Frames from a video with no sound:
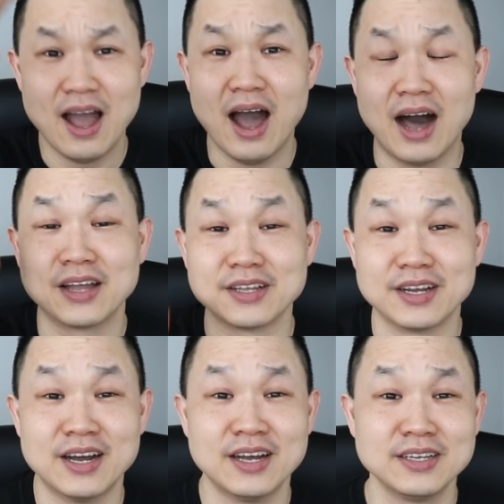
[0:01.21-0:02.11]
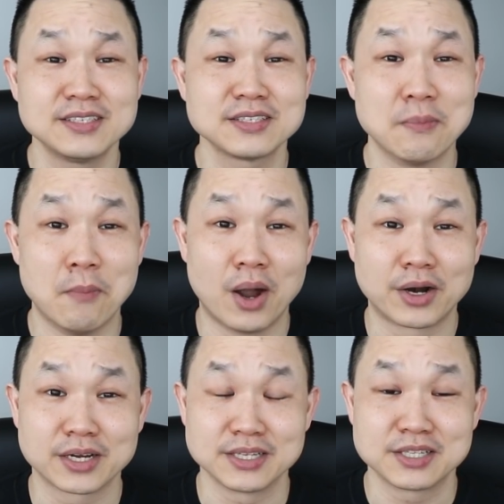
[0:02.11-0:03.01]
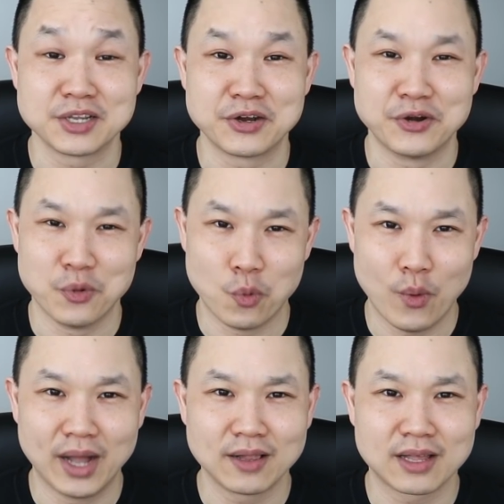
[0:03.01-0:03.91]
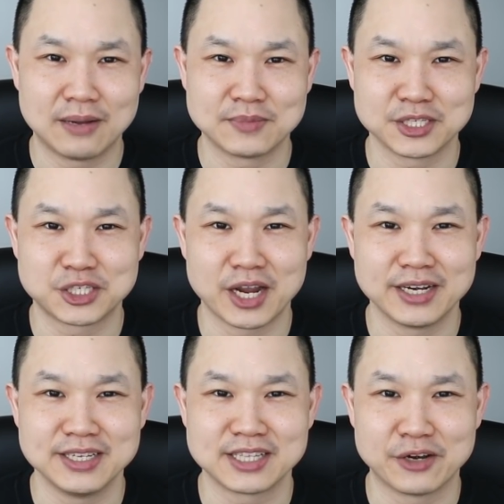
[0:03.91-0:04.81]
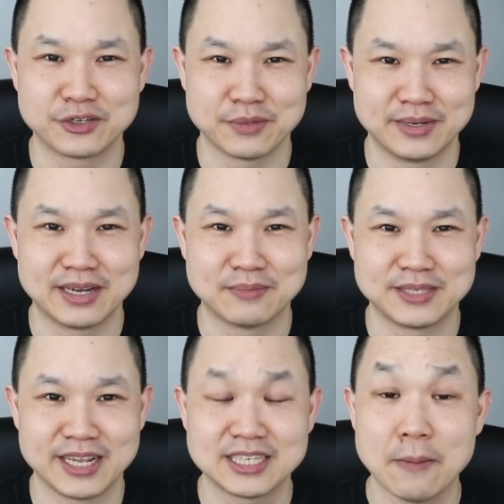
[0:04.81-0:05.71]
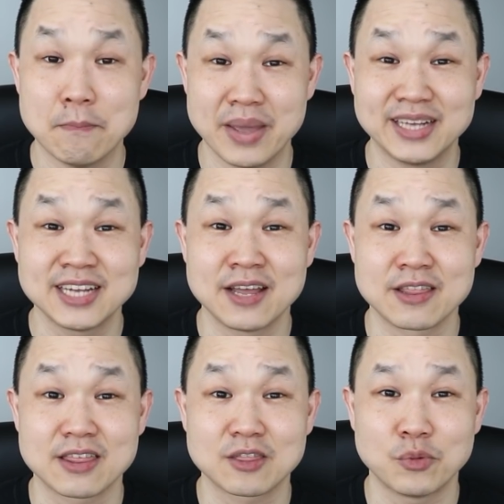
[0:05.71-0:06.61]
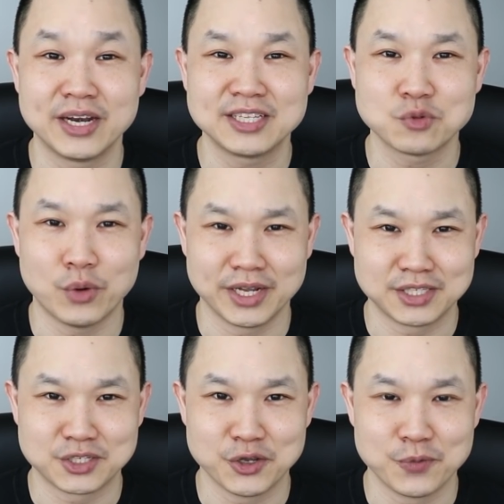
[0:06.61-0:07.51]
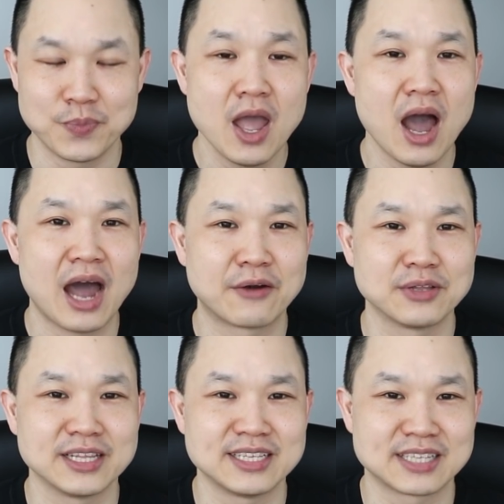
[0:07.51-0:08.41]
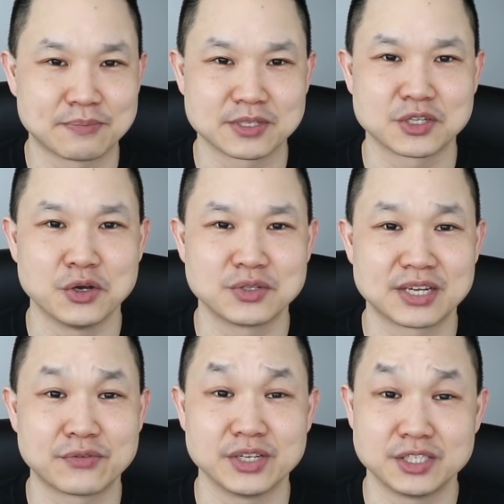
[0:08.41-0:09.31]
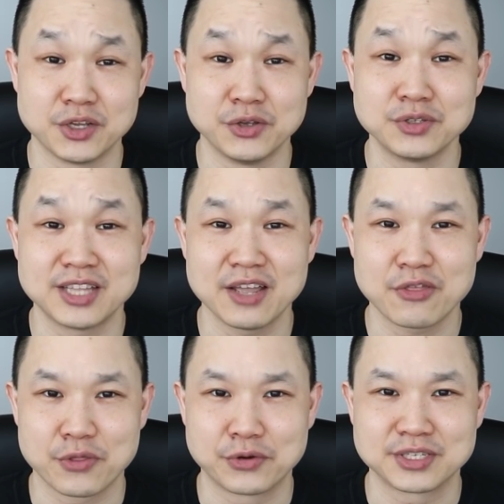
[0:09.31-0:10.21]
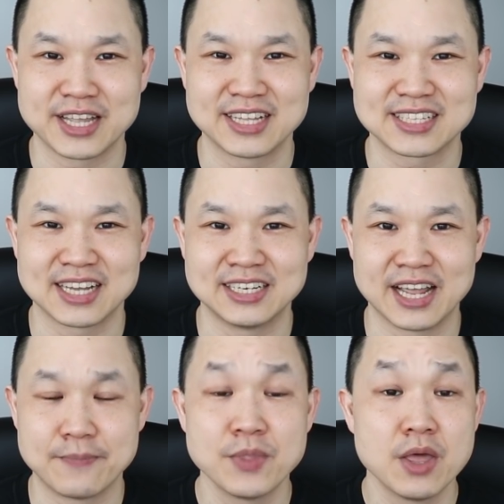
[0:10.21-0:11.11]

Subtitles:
Hi guys, Marcus here and welcome to Chinese Entertainment Update May 10th, 2022. I release episodes every Tuesday, Thursday, and Sunday.